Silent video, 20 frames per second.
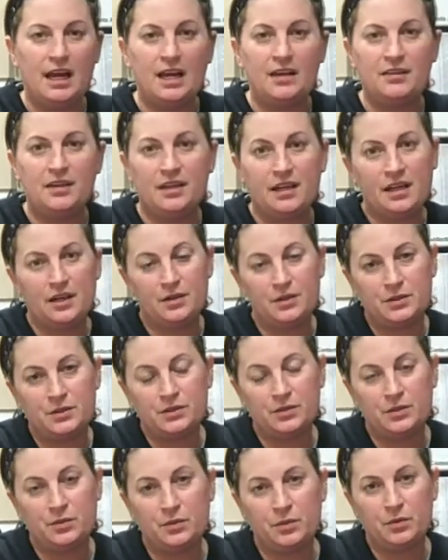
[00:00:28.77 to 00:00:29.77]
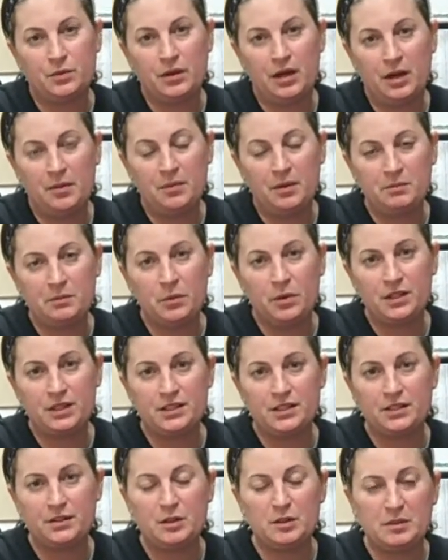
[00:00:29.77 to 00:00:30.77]
and then I also I'm going
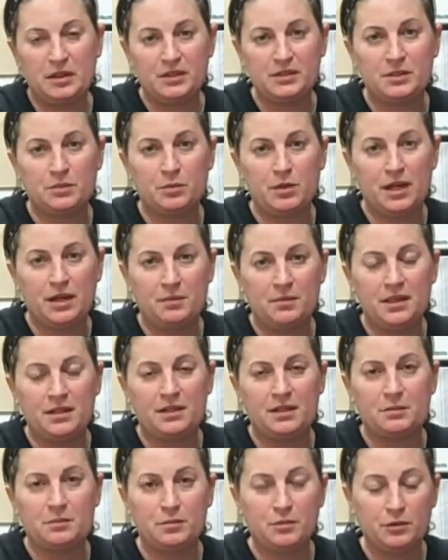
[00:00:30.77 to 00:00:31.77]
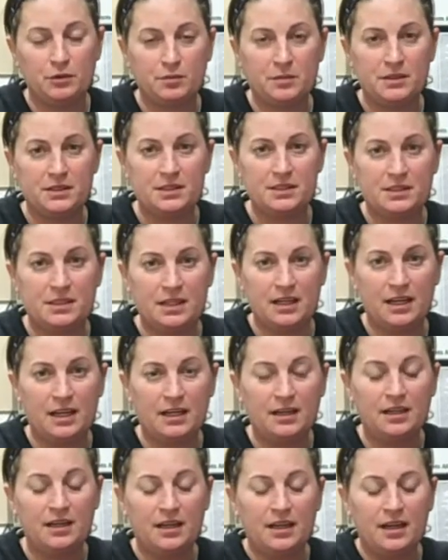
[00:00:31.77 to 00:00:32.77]
to tell you about some recommended improvements that
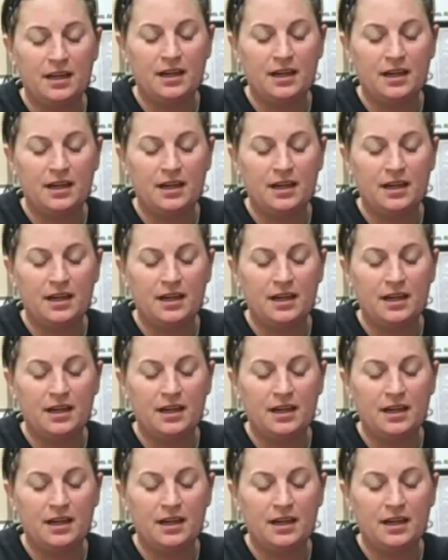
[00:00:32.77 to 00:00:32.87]
I